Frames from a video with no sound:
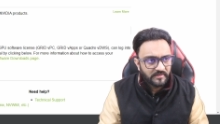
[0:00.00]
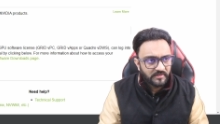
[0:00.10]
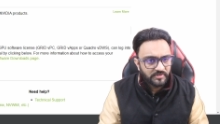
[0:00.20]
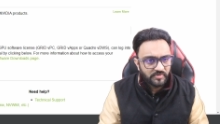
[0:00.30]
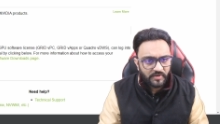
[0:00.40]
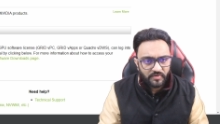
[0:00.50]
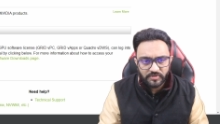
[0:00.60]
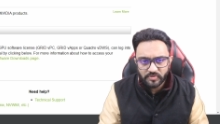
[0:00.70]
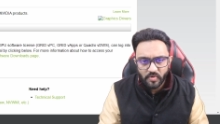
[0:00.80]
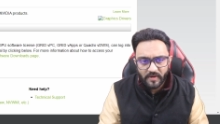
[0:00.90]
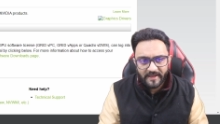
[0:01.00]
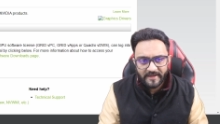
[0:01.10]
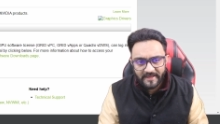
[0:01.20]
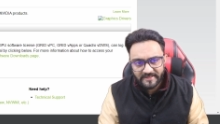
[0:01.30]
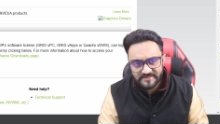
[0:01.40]
you are going to go
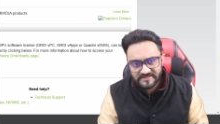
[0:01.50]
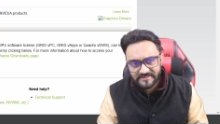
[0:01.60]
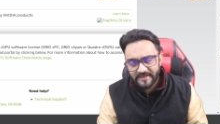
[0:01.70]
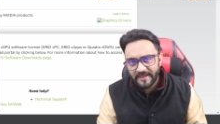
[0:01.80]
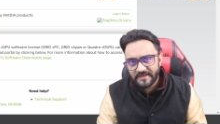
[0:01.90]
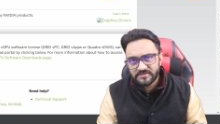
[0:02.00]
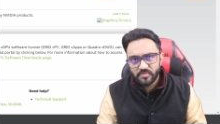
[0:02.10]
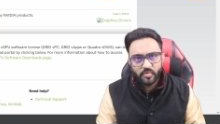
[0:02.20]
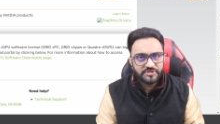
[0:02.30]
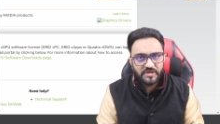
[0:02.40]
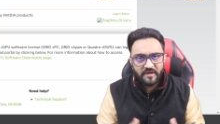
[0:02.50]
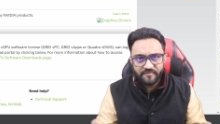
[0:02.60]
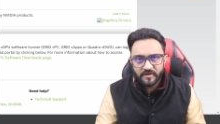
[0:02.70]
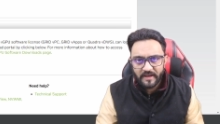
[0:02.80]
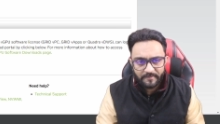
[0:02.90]
ahead and select
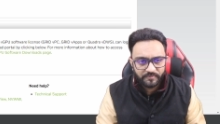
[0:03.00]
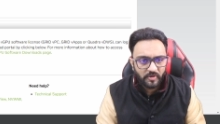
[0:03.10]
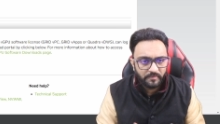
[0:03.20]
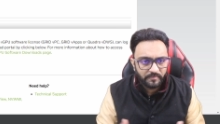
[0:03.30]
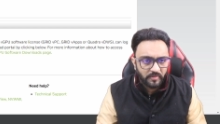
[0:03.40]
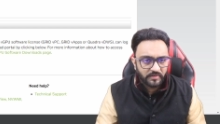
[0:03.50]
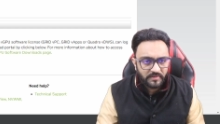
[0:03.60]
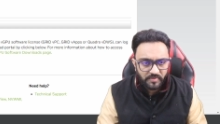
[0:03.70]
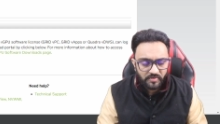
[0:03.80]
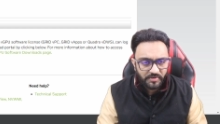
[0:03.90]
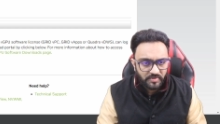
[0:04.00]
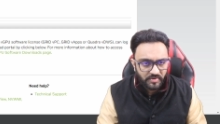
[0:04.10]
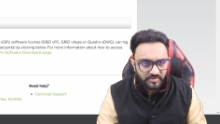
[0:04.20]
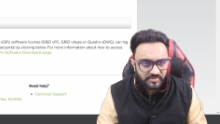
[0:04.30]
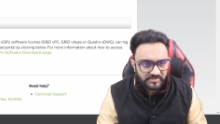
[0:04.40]
whichever laptop or computer you're
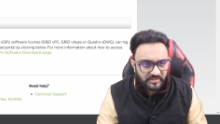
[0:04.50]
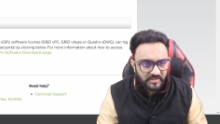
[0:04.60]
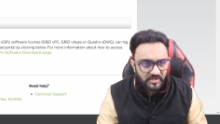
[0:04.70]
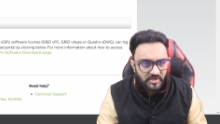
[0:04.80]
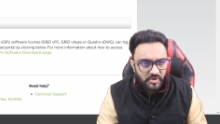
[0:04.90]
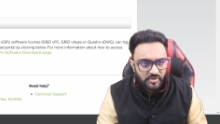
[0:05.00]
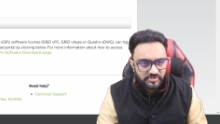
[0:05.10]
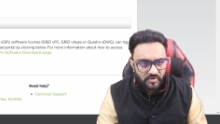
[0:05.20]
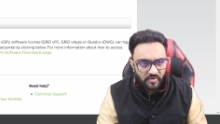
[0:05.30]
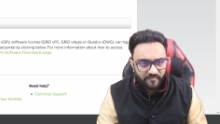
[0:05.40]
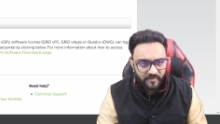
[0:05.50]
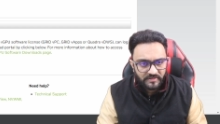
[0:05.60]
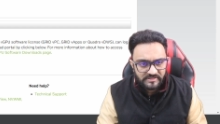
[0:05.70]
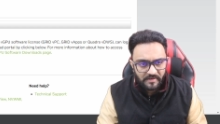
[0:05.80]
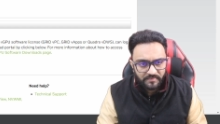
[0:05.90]
using. So for
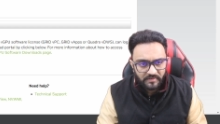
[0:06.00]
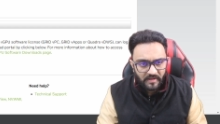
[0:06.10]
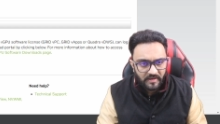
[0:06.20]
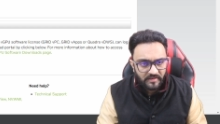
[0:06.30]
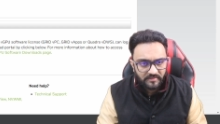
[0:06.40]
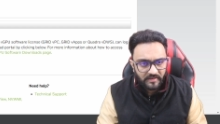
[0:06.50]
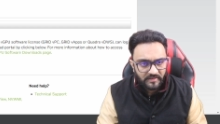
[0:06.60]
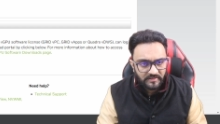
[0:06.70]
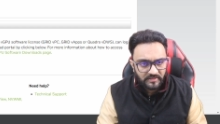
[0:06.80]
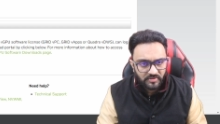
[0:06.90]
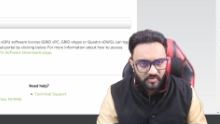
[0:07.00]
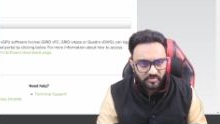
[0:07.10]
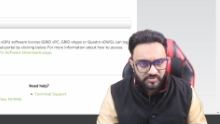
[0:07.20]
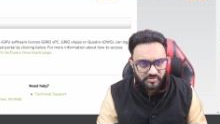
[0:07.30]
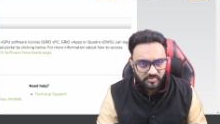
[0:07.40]
example, I can go
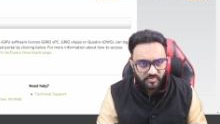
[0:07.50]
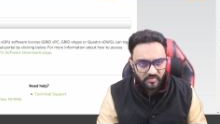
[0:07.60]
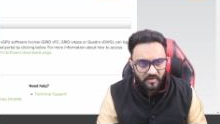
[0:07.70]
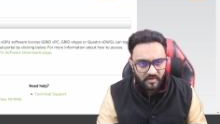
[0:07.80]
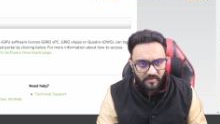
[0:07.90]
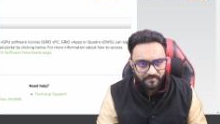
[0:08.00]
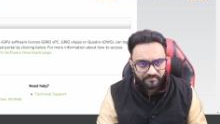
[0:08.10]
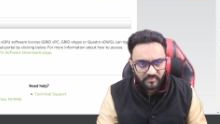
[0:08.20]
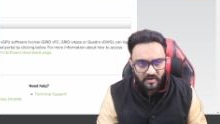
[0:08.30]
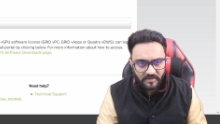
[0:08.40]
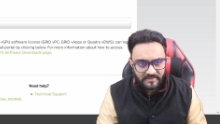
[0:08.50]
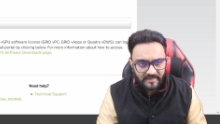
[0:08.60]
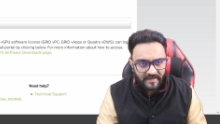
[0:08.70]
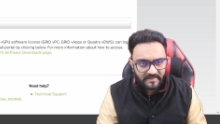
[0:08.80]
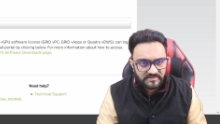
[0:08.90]
to
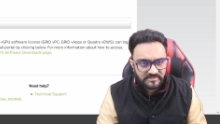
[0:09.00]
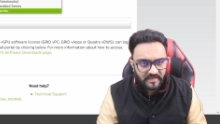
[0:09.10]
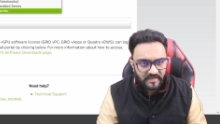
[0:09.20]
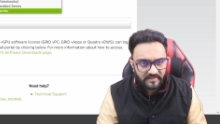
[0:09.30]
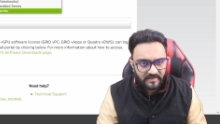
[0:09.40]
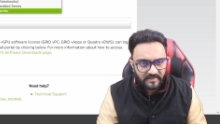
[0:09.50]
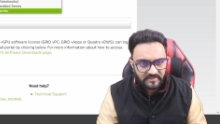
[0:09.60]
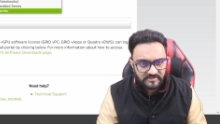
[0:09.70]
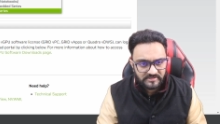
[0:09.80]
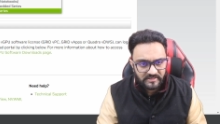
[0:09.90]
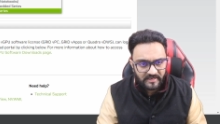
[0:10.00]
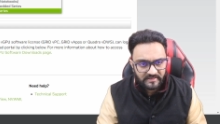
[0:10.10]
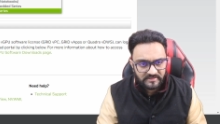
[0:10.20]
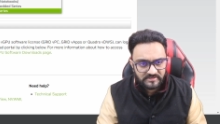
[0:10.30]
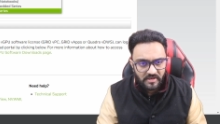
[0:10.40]
RTX, and then I can
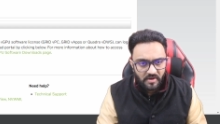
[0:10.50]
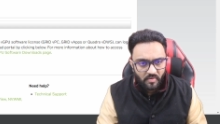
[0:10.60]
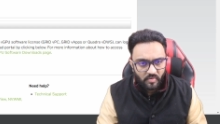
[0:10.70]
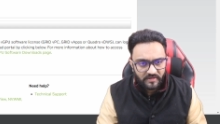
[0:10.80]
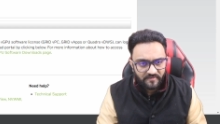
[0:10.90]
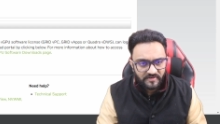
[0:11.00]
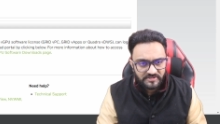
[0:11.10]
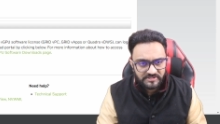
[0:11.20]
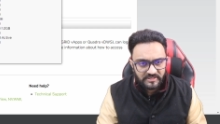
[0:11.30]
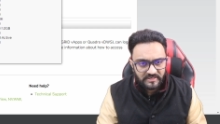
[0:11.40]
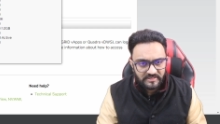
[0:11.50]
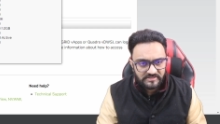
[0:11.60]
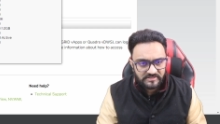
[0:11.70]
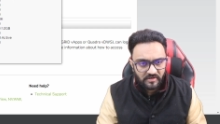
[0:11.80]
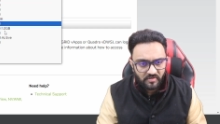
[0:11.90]
select whatever
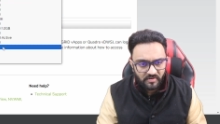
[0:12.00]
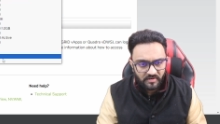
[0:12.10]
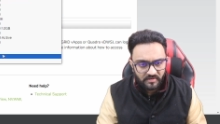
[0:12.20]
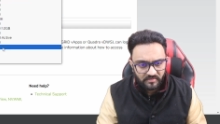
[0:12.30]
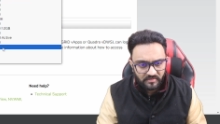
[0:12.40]
series or